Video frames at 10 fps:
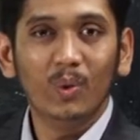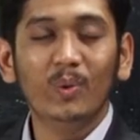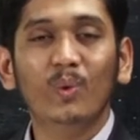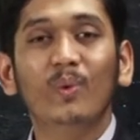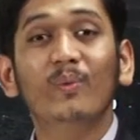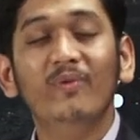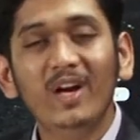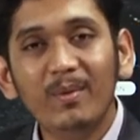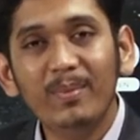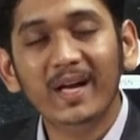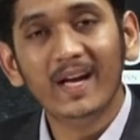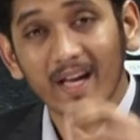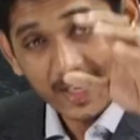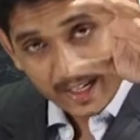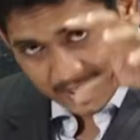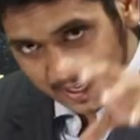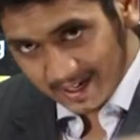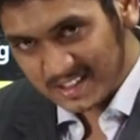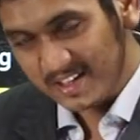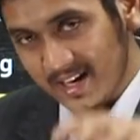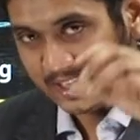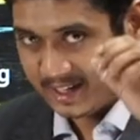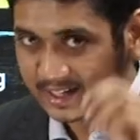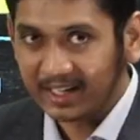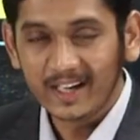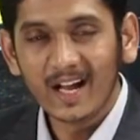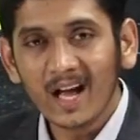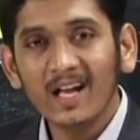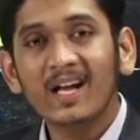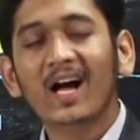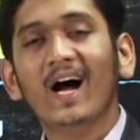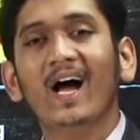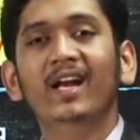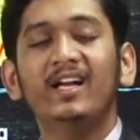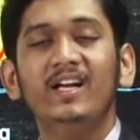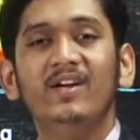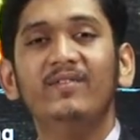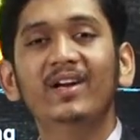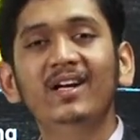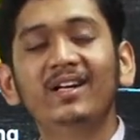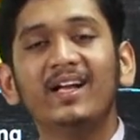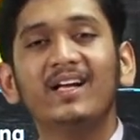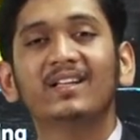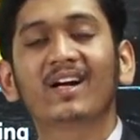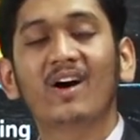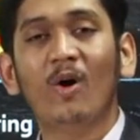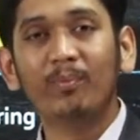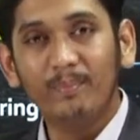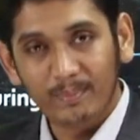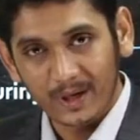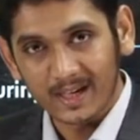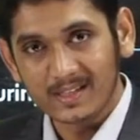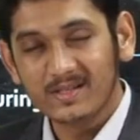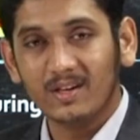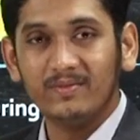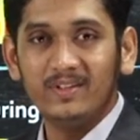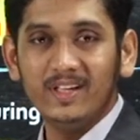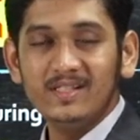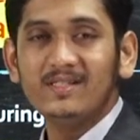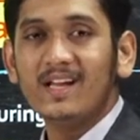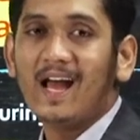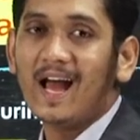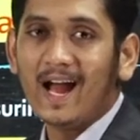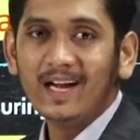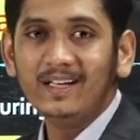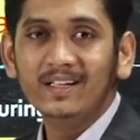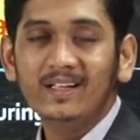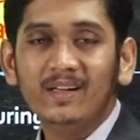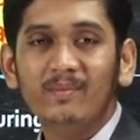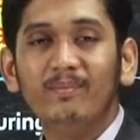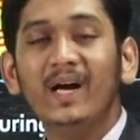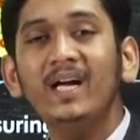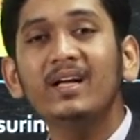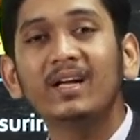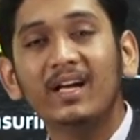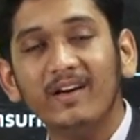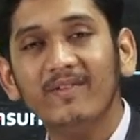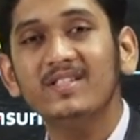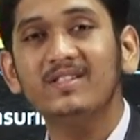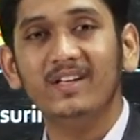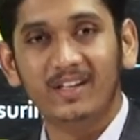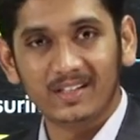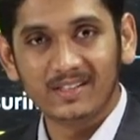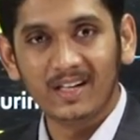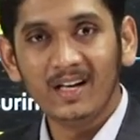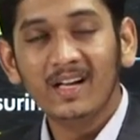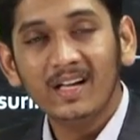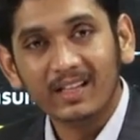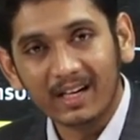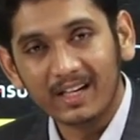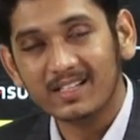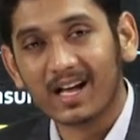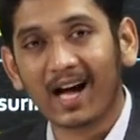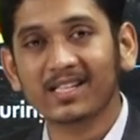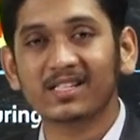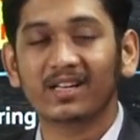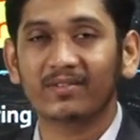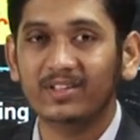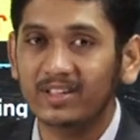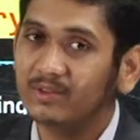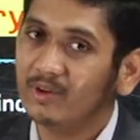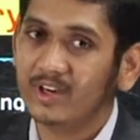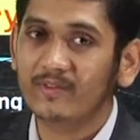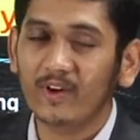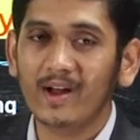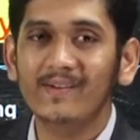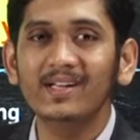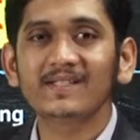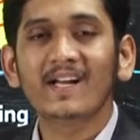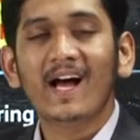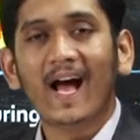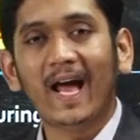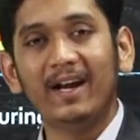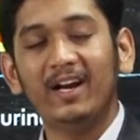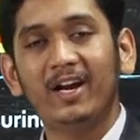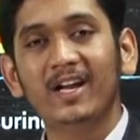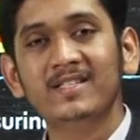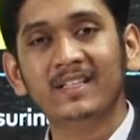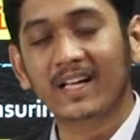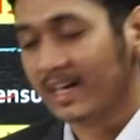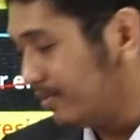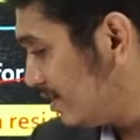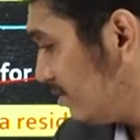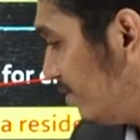who will be a resident in India and he will take the compliance of this act by grievance redressal, that is answering within 24 hours and redressing the grievance